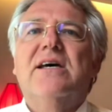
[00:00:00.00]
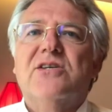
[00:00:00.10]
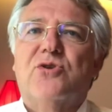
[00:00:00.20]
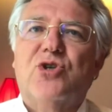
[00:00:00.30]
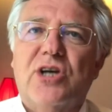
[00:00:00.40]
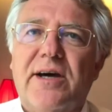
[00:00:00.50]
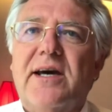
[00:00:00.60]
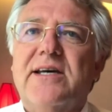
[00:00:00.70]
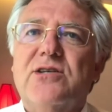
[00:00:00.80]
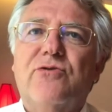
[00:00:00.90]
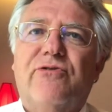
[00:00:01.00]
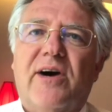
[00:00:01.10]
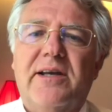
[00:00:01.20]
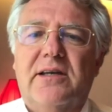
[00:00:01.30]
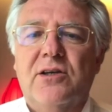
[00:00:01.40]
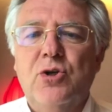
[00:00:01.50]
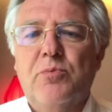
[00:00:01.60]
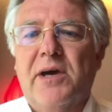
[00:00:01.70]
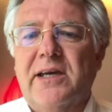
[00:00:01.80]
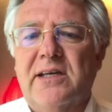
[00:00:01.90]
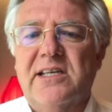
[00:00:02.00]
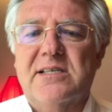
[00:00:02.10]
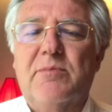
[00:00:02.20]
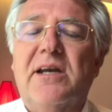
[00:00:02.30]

So China has to find a new mechanism.